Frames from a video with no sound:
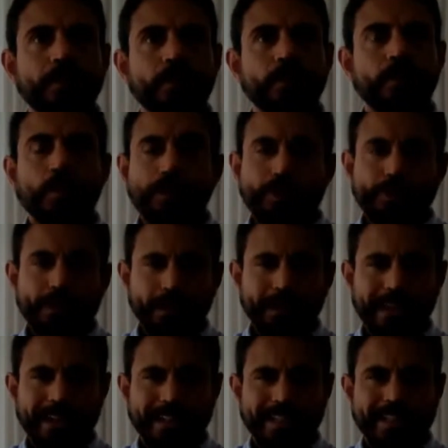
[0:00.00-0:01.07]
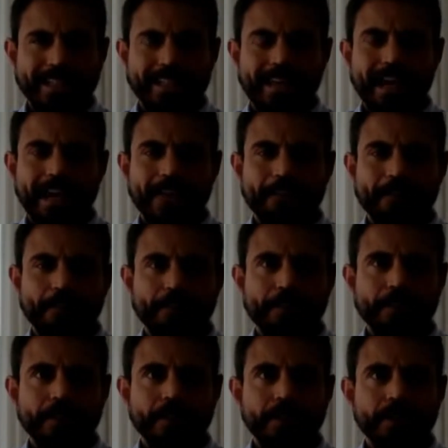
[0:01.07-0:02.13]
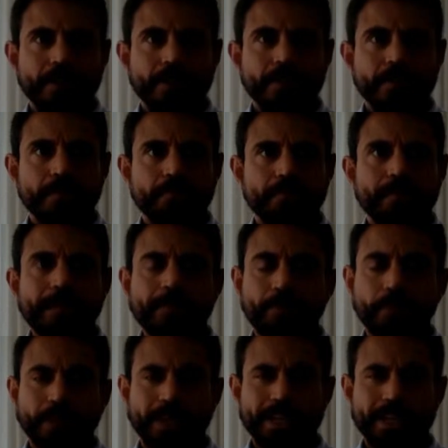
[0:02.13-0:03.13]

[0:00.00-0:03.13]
what we realize is that people